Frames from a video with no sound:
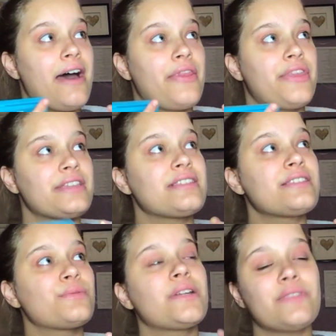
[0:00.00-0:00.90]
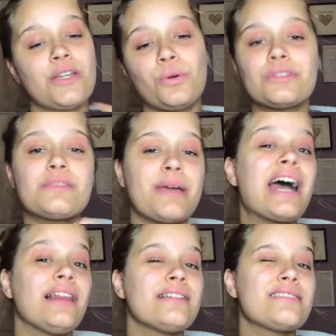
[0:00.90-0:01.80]
This is one of the oldest
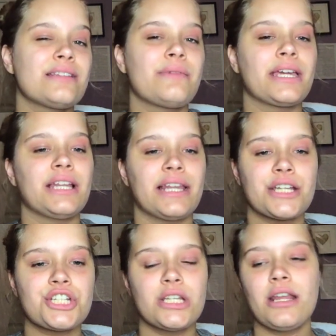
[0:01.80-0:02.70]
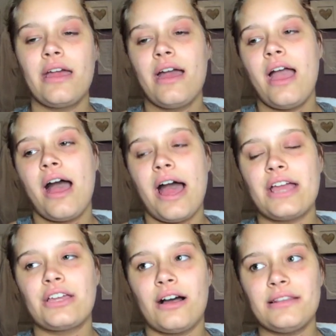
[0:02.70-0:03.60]
palettes in my collection. I
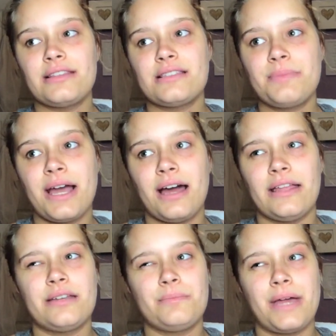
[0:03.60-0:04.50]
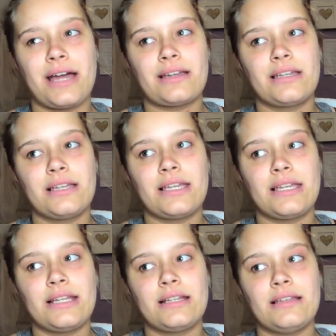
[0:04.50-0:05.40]
got this palette back
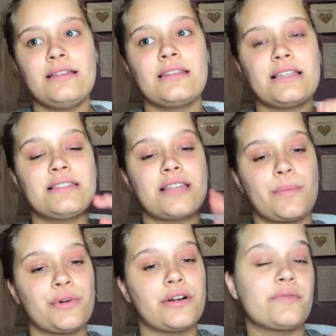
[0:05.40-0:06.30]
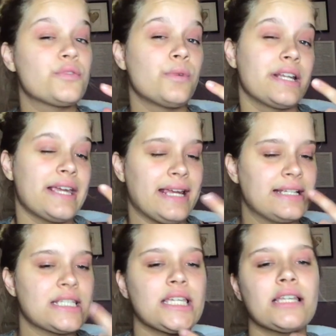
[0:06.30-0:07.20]
in the summer of
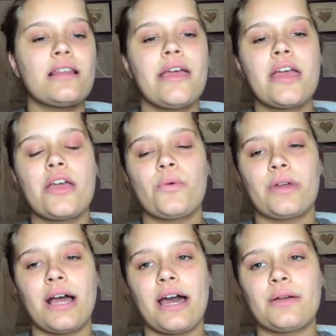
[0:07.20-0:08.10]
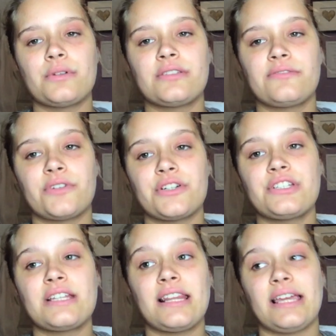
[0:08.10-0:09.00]
2018 when I was
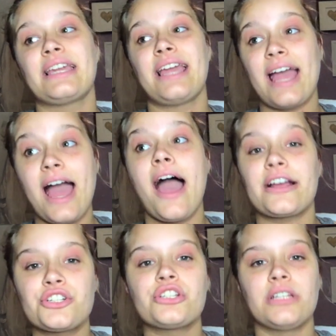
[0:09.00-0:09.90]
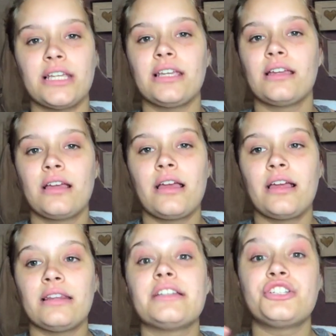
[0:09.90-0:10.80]
first actually
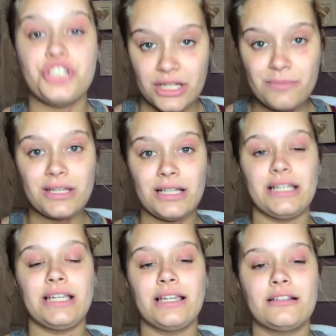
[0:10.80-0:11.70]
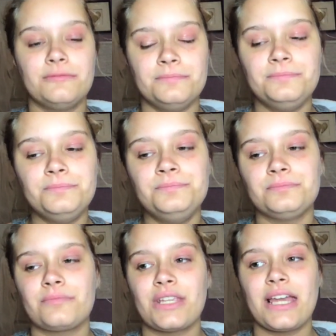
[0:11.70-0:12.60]
legitimately
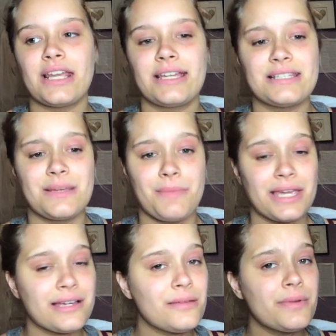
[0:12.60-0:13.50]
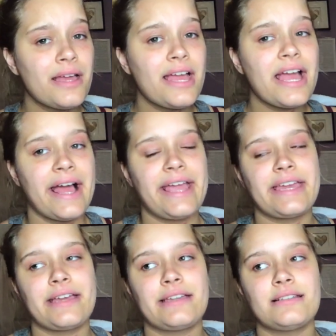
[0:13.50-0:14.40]
getting into makeup,
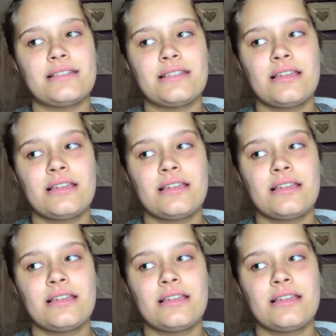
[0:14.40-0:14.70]
and